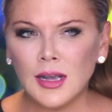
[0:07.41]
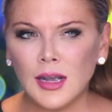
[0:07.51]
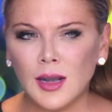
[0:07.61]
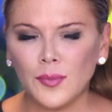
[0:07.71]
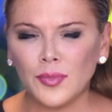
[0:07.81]

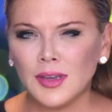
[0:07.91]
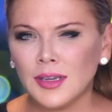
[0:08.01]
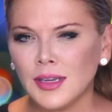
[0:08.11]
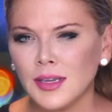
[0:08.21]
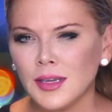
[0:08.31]
Um,
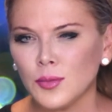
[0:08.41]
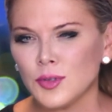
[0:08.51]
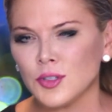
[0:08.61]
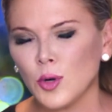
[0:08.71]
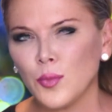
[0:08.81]
it, it
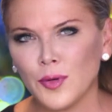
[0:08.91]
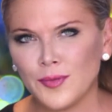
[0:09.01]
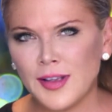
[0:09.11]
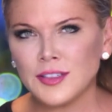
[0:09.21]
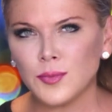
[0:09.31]
was so
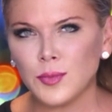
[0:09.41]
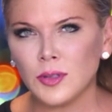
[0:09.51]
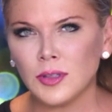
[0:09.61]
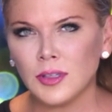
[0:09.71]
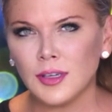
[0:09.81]

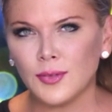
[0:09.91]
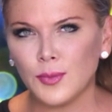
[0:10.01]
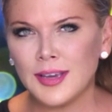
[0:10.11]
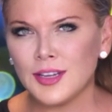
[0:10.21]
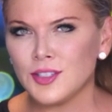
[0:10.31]
preventable if
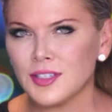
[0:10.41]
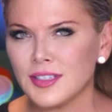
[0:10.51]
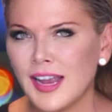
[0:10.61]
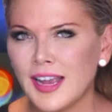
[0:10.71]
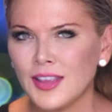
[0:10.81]
we had
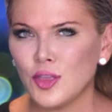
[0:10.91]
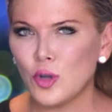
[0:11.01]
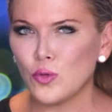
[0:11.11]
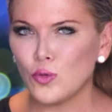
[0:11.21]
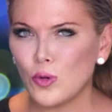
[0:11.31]
just had
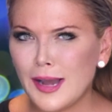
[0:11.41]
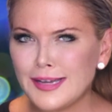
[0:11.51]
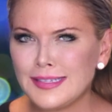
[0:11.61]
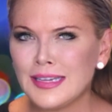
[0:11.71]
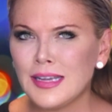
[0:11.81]
the
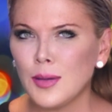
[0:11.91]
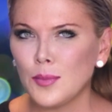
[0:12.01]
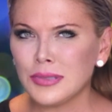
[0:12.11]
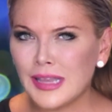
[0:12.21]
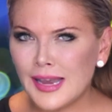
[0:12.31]
right
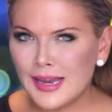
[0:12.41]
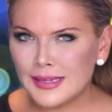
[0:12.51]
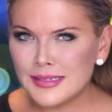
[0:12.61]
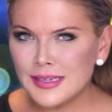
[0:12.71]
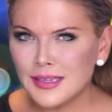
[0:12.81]
plan.